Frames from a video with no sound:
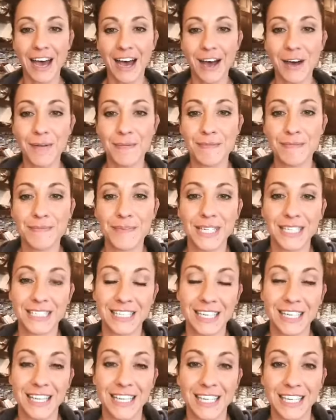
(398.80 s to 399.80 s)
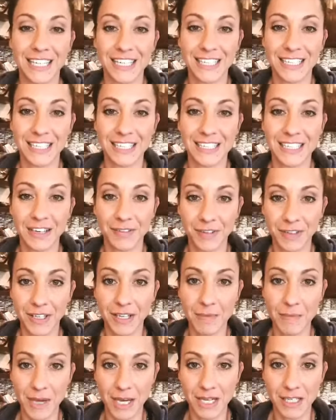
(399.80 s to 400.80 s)
um, because I think it definitely
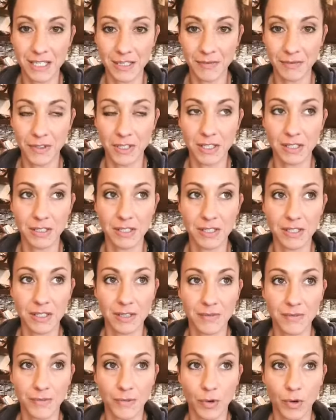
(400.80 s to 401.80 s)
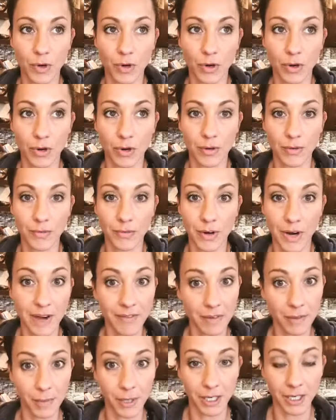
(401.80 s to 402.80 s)
can make a difference for for
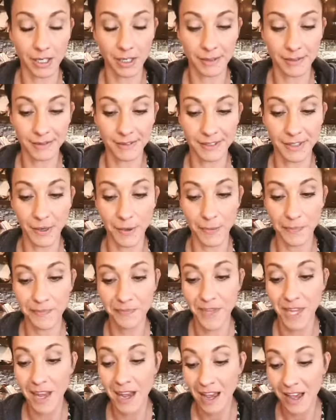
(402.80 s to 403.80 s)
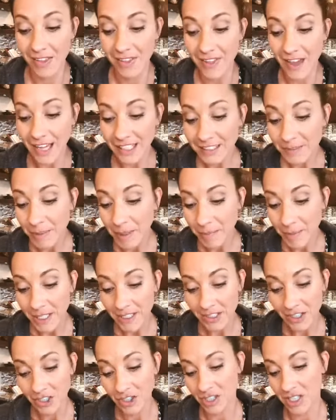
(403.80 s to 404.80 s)
everybody. So that's my
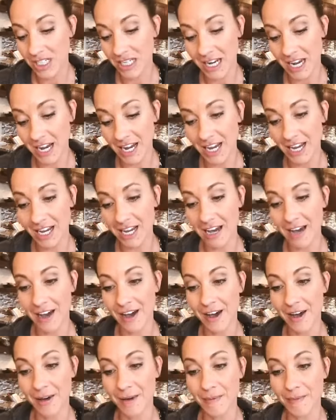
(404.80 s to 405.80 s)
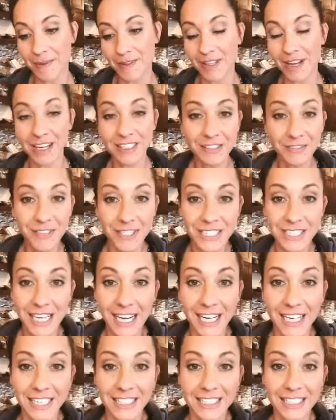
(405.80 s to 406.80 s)
message today. Um, lots of
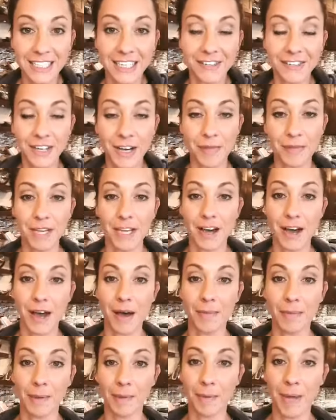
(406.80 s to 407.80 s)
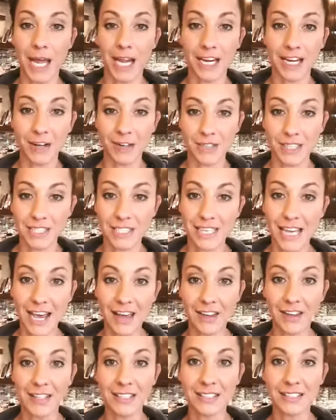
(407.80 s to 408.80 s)
exciting stuff coming up. I'm heading out to
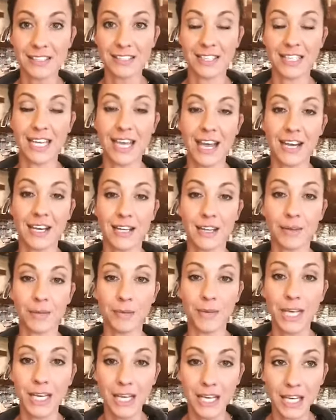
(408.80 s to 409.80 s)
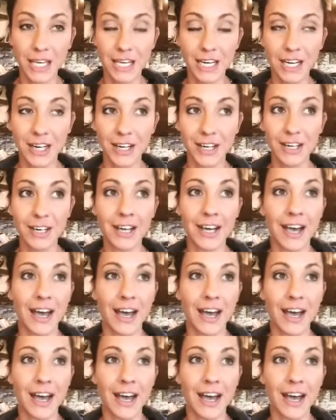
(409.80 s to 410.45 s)
Dallas the end of the week here.